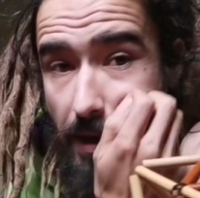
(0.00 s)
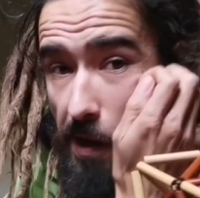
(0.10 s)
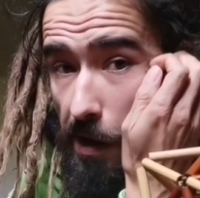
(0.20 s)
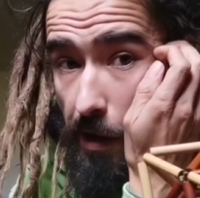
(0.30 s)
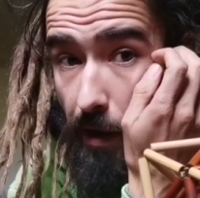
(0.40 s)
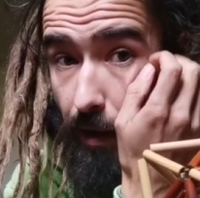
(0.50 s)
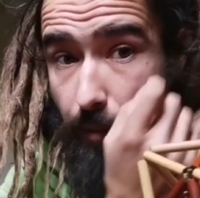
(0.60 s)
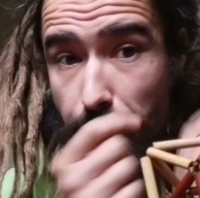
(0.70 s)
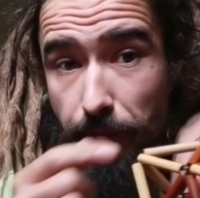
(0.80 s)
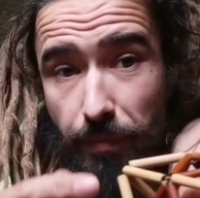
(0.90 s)

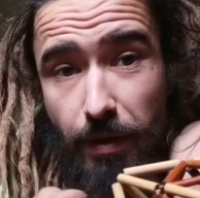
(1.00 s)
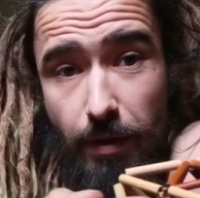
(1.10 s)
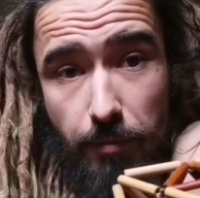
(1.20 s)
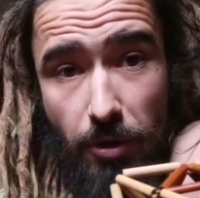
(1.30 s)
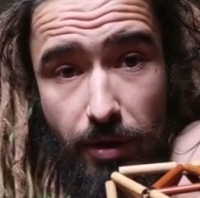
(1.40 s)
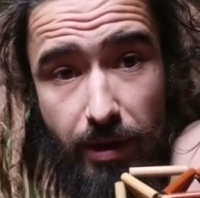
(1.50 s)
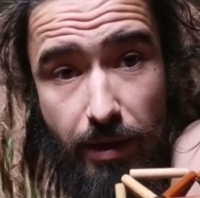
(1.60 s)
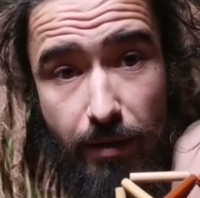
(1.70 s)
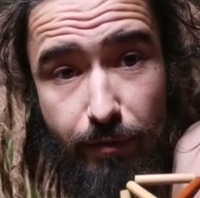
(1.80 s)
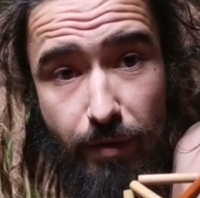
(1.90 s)
um, I'm gonna
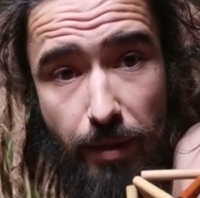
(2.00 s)
have